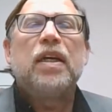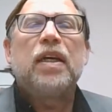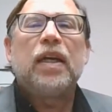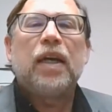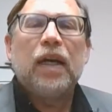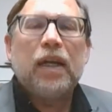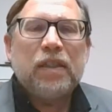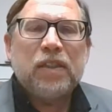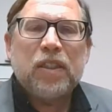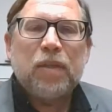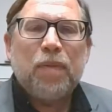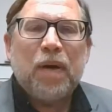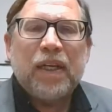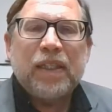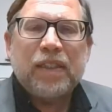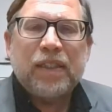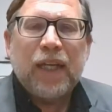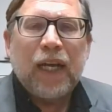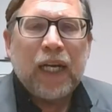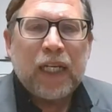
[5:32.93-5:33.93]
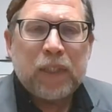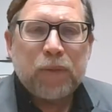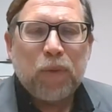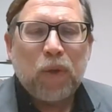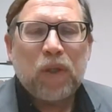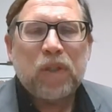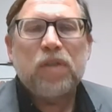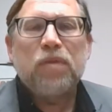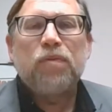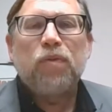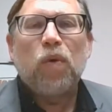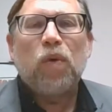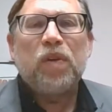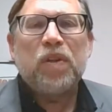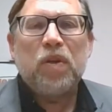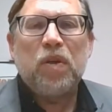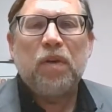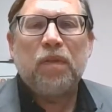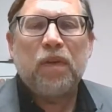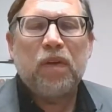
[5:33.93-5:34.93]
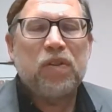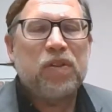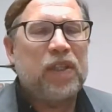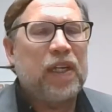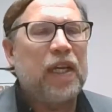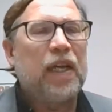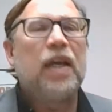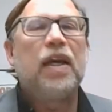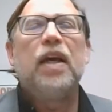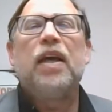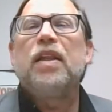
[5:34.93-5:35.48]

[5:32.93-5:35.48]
customized textbooks for the university.